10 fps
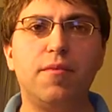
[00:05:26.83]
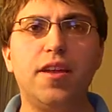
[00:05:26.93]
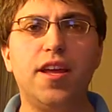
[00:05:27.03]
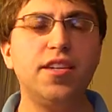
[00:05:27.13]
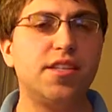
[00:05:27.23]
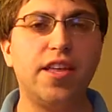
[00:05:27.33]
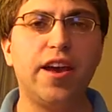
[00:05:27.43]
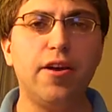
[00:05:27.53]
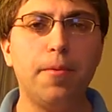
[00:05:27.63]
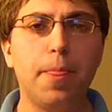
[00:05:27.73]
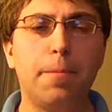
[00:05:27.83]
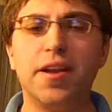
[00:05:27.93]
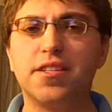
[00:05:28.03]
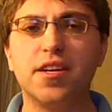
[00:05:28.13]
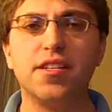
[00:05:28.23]
I mean, it's there,
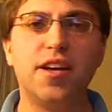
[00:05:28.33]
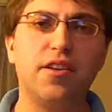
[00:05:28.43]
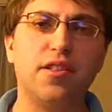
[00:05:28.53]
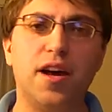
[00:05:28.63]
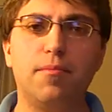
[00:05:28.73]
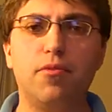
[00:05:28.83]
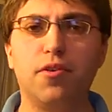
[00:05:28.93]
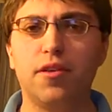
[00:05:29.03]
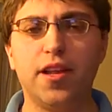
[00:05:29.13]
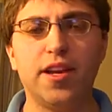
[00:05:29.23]
but it's cut down a lot more.